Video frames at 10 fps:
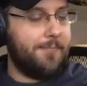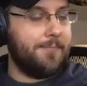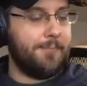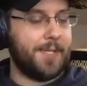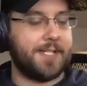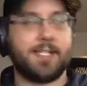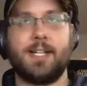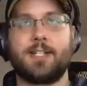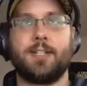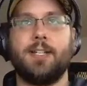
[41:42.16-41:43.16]
Because
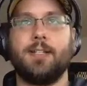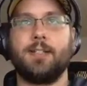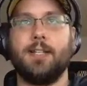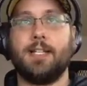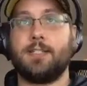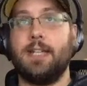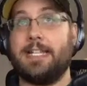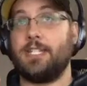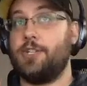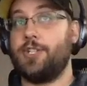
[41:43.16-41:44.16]
essentially
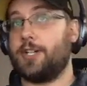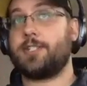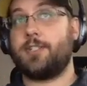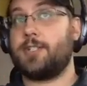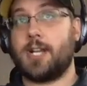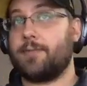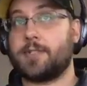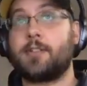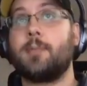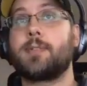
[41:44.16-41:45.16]
it's just
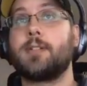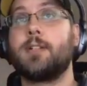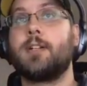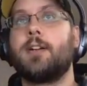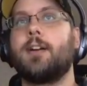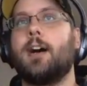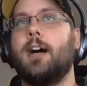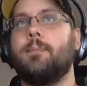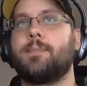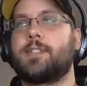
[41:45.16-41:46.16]
JavaScript.
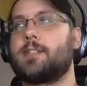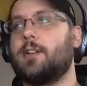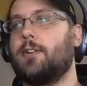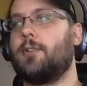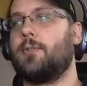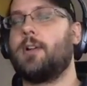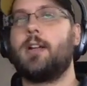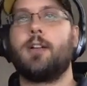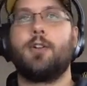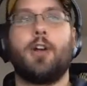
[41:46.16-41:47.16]
So
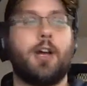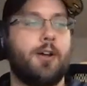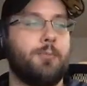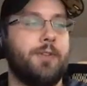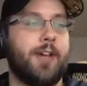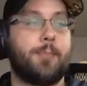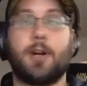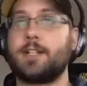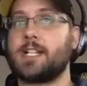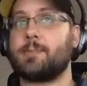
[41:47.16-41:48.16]
we've had
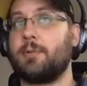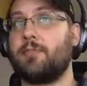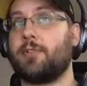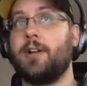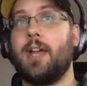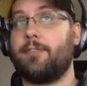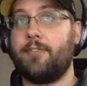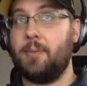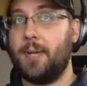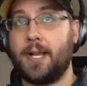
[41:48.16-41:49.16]
projects where we've run
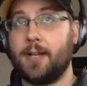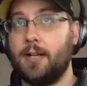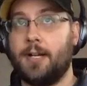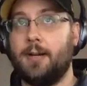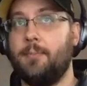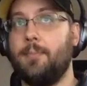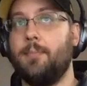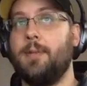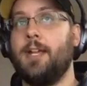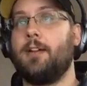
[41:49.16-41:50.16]
ffmpeg on
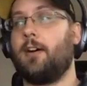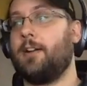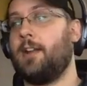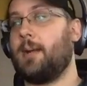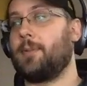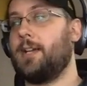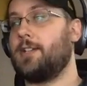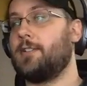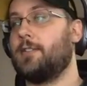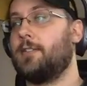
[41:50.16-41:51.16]
an
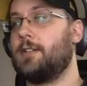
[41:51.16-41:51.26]
application.